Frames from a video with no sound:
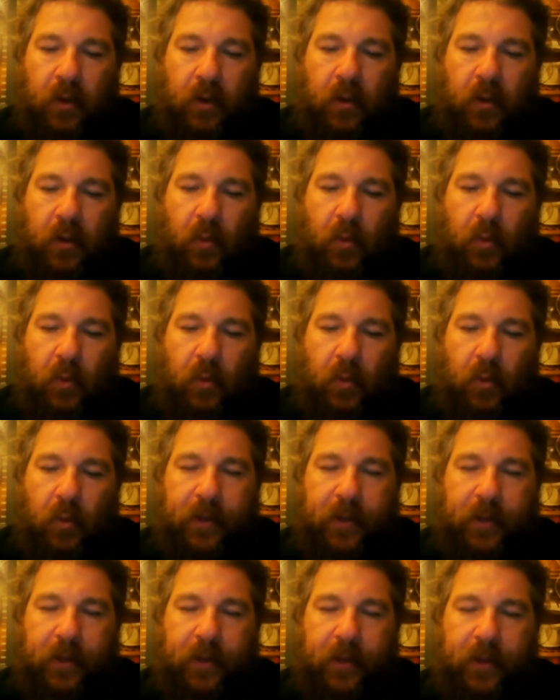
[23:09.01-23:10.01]
With
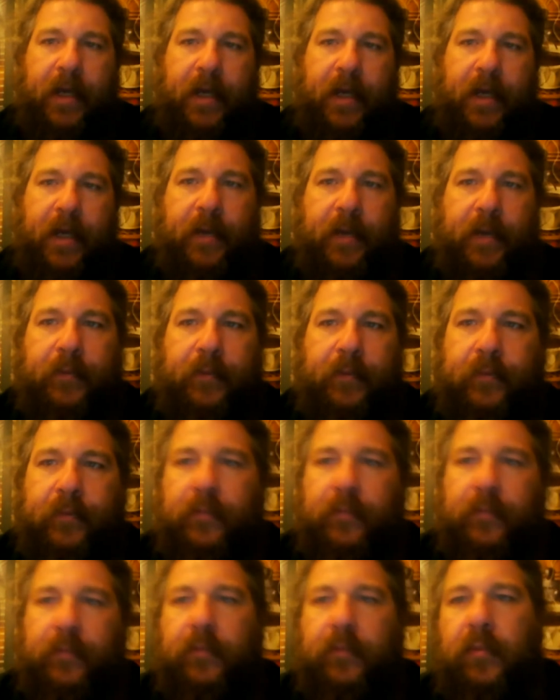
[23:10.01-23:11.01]
the
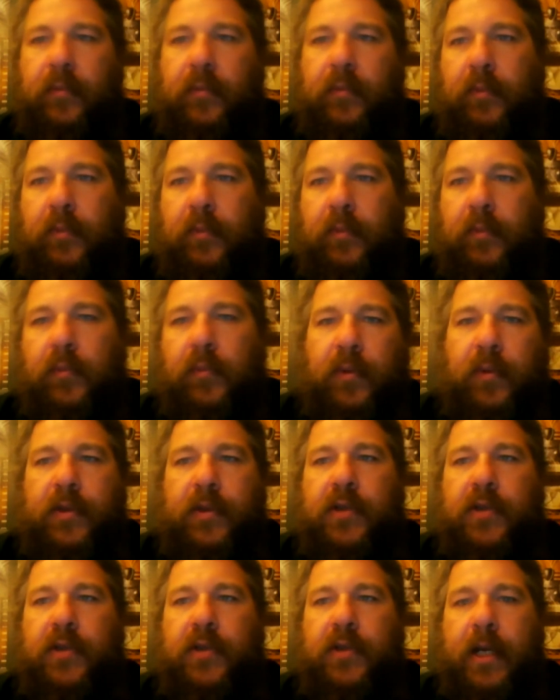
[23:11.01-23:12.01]

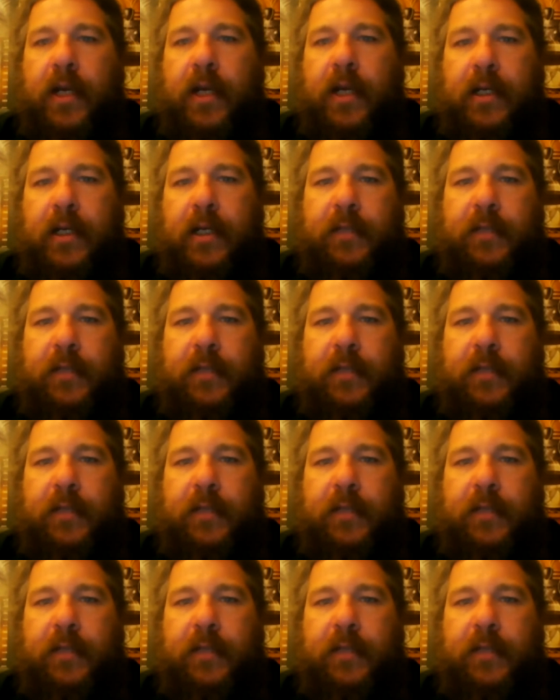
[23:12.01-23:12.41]
Chinese